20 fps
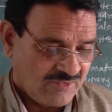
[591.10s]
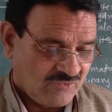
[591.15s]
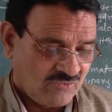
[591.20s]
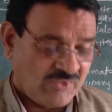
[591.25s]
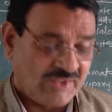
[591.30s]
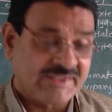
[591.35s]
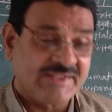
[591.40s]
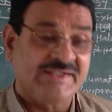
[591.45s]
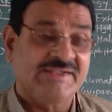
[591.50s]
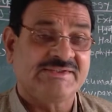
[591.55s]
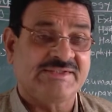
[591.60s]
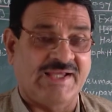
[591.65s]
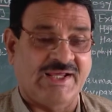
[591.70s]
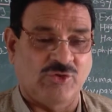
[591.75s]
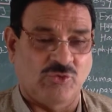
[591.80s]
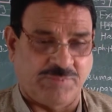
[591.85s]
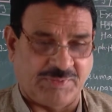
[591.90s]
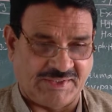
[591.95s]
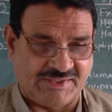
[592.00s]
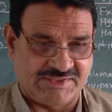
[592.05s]
what is
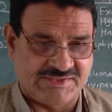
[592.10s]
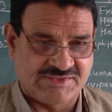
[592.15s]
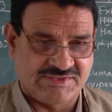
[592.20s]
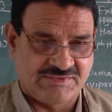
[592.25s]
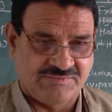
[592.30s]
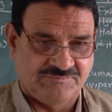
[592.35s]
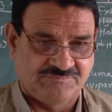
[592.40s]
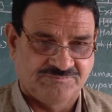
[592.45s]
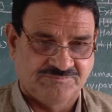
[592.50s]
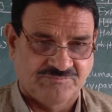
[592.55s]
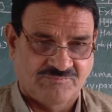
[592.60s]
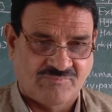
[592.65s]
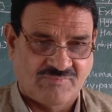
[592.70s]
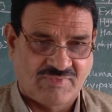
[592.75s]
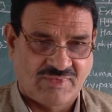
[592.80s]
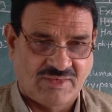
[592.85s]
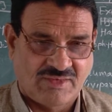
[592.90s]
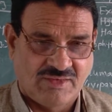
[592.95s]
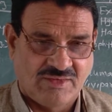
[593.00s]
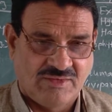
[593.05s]
halophytes?
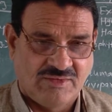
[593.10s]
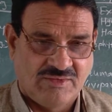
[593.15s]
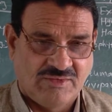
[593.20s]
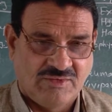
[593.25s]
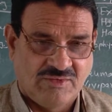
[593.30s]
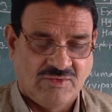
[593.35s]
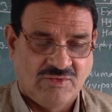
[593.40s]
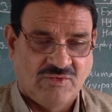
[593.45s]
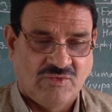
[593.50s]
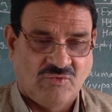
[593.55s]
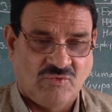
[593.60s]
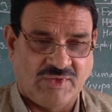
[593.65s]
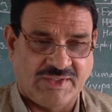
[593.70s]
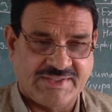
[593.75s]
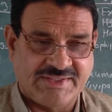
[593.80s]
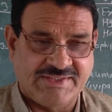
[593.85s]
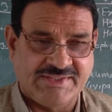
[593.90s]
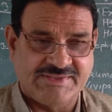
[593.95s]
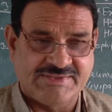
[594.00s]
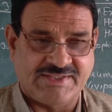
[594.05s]

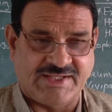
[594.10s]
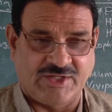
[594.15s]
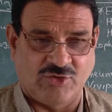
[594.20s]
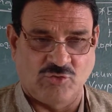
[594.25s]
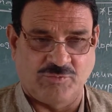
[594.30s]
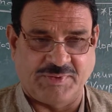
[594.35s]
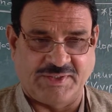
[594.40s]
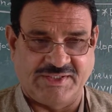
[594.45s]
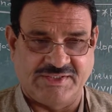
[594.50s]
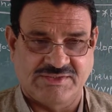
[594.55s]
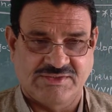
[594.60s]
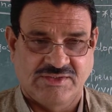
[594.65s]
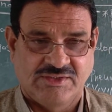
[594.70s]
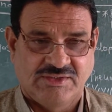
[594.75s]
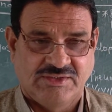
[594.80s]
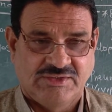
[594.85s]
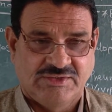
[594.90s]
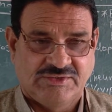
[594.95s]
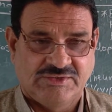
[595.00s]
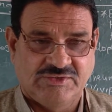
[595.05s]
What is halophytes?
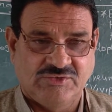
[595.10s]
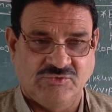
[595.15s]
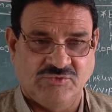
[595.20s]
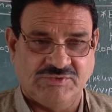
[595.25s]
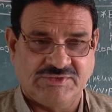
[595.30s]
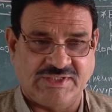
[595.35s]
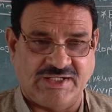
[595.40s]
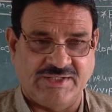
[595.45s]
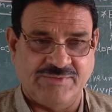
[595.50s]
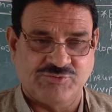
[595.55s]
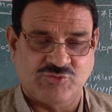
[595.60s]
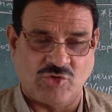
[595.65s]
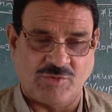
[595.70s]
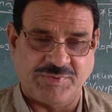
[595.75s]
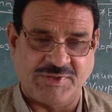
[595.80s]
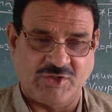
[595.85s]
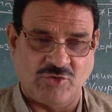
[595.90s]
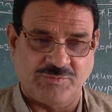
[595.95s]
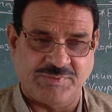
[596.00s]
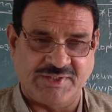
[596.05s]
Give types of
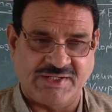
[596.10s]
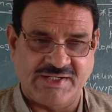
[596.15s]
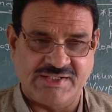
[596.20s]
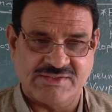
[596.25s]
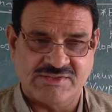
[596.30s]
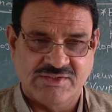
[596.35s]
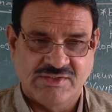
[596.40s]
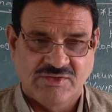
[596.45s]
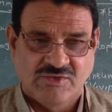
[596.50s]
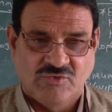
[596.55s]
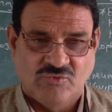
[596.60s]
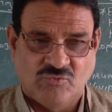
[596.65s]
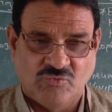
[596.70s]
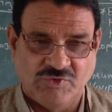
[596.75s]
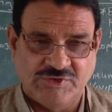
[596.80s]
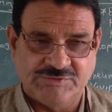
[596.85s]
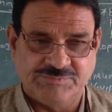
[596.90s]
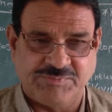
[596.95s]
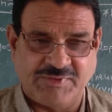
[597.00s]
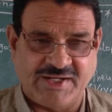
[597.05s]
halophytes.
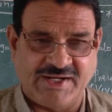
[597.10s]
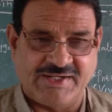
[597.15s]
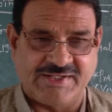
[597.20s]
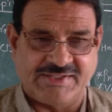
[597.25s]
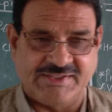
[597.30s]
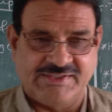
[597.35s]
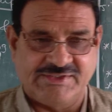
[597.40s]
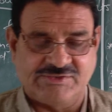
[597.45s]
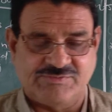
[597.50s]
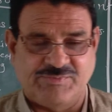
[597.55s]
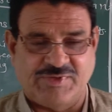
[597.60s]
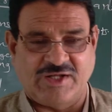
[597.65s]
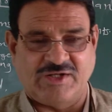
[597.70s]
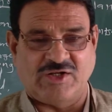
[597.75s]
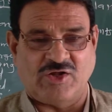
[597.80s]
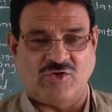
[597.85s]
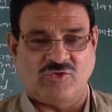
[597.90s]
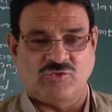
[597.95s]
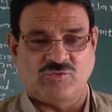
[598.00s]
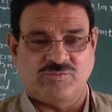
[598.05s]
Which plant is
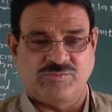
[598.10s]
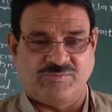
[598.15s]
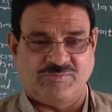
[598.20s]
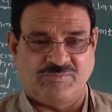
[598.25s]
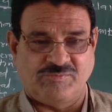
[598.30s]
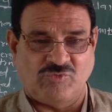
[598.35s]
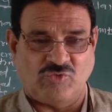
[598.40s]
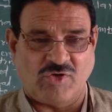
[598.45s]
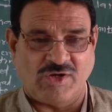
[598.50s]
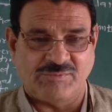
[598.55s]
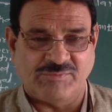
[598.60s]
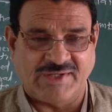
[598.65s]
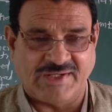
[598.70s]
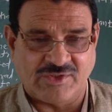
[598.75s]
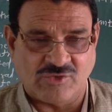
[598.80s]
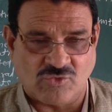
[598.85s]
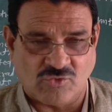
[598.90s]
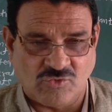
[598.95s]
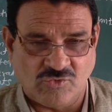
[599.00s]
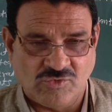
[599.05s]

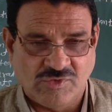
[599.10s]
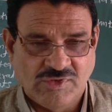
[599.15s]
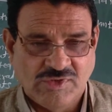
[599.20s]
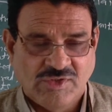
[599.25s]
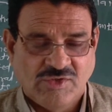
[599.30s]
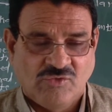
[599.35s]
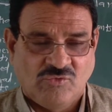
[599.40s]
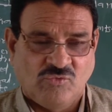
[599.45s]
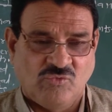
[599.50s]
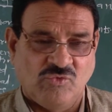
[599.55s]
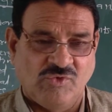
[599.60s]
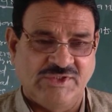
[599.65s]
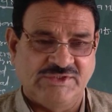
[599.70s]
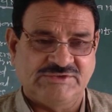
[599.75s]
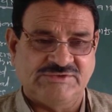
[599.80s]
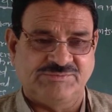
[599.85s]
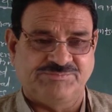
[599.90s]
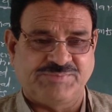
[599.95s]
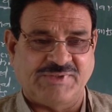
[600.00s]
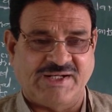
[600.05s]
non-mangrove?
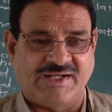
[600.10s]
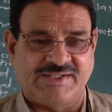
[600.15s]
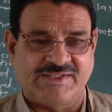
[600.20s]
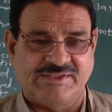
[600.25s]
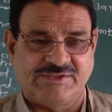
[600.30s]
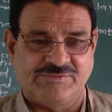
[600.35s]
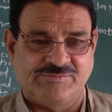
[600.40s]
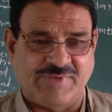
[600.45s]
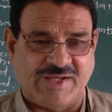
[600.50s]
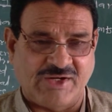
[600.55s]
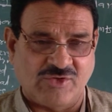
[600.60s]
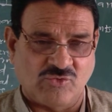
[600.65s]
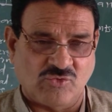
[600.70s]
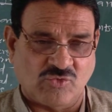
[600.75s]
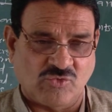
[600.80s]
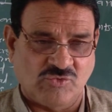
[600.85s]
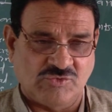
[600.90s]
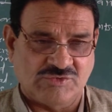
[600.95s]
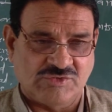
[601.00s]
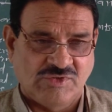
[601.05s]
Which plant is
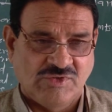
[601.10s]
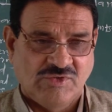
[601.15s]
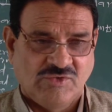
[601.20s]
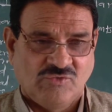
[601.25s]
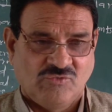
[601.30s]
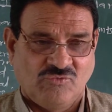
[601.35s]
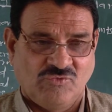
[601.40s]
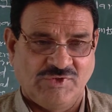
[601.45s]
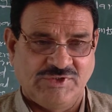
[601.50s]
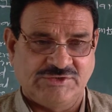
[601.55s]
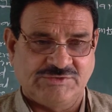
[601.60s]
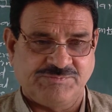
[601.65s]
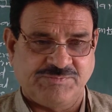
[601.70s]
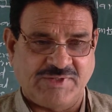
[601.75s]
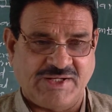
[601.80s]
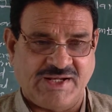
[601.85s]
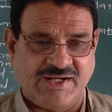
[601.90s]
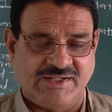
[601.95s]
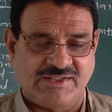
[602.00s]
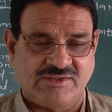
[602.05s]
mangroves? which
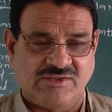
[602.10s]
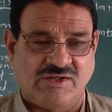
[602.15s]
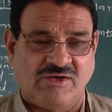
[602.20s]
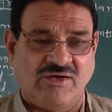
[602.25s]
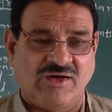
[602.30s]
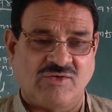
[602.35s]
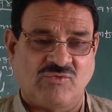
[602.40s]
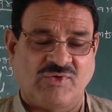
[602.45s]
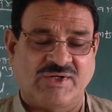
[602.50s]
plant or